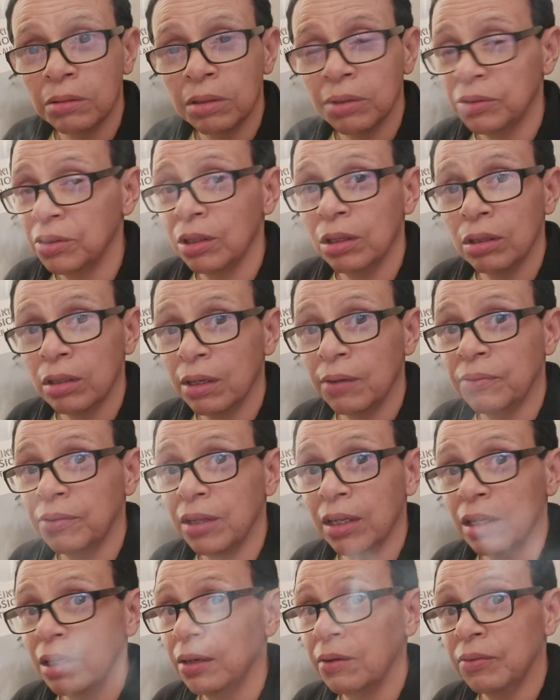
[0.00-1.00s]
If you don't, if
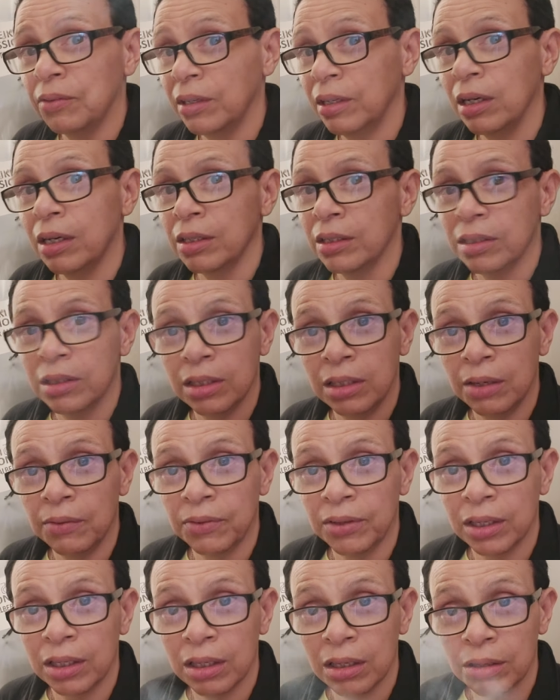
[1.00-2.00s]
the
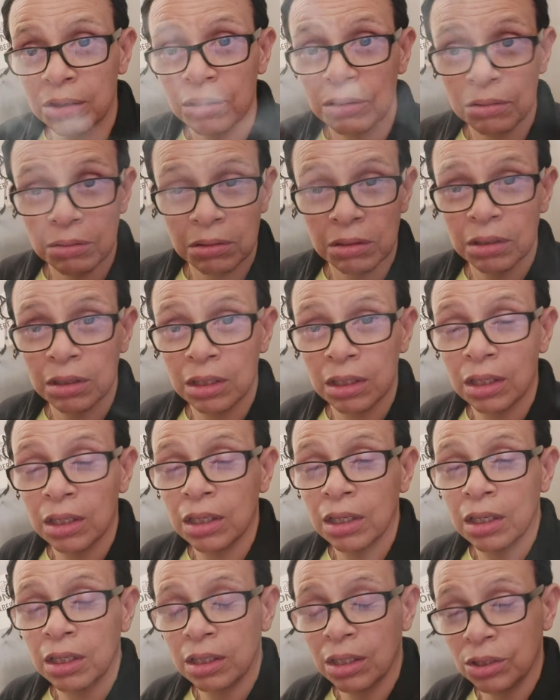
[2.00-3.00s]
significant other
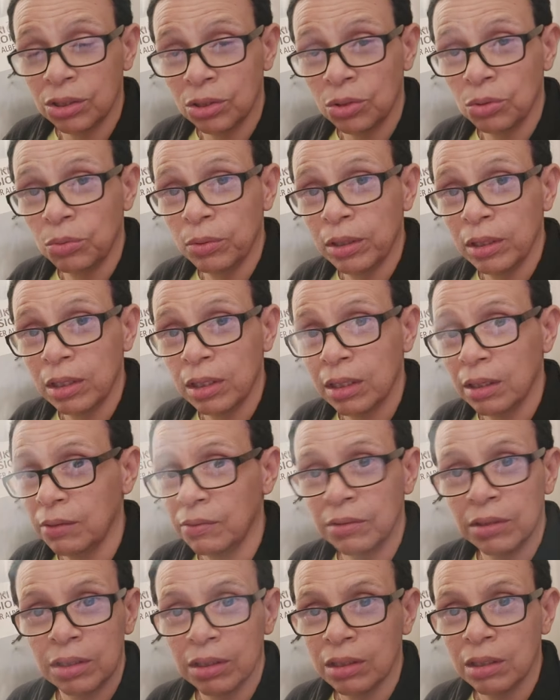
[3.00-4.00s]
that you're with
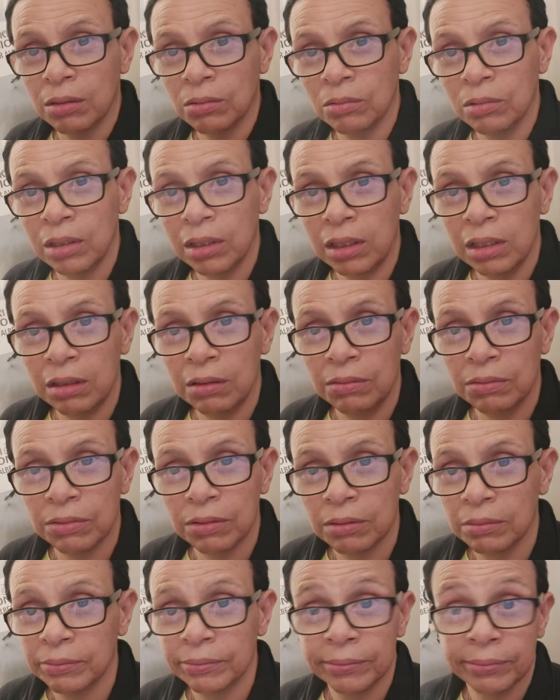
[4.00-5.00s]
don't leave,
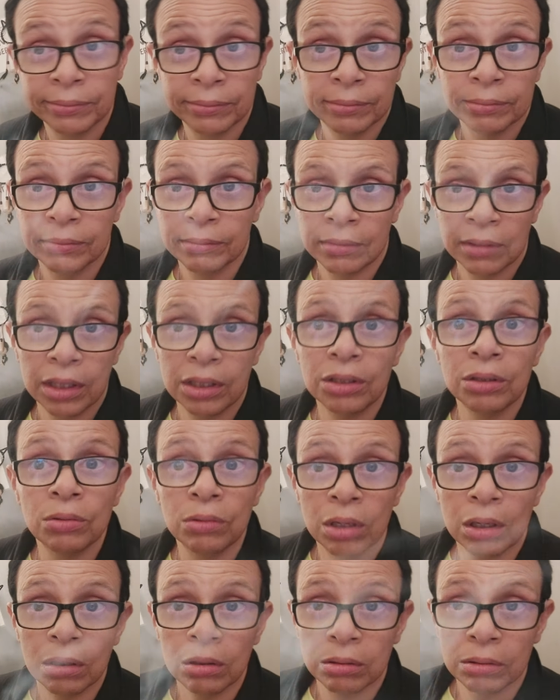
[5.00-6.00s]
then
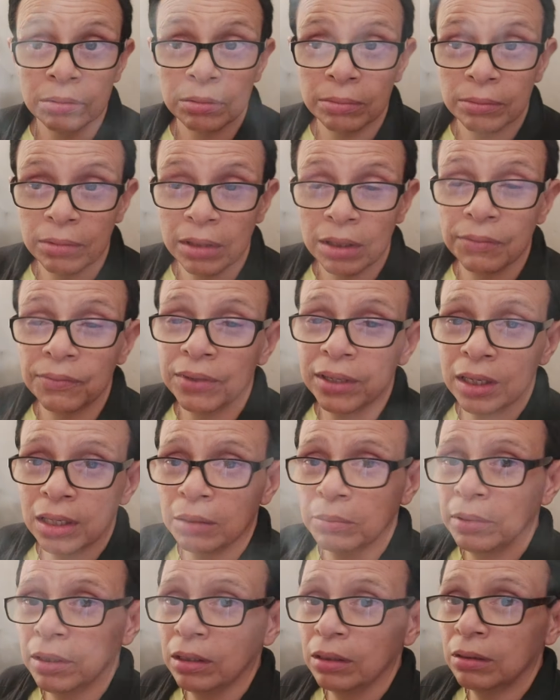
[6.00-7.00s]
you go. And forget
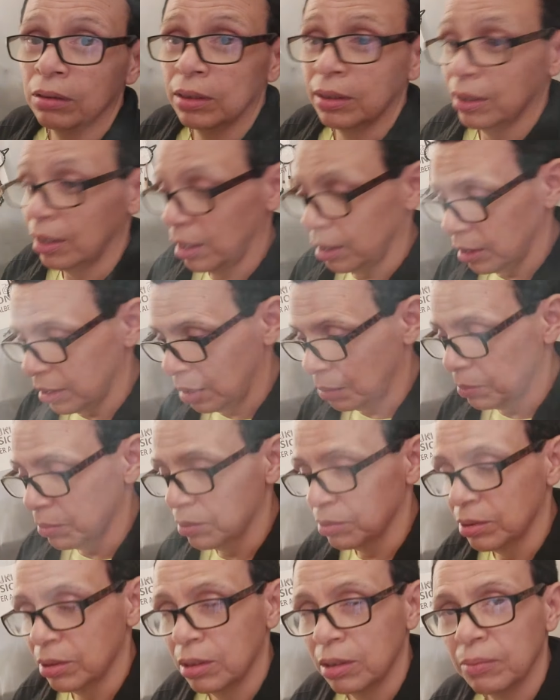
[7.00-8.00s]
about that
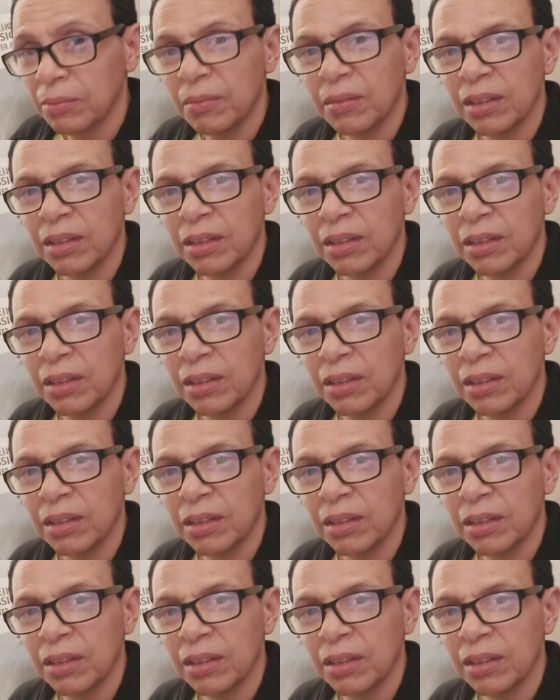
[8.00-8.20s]
person.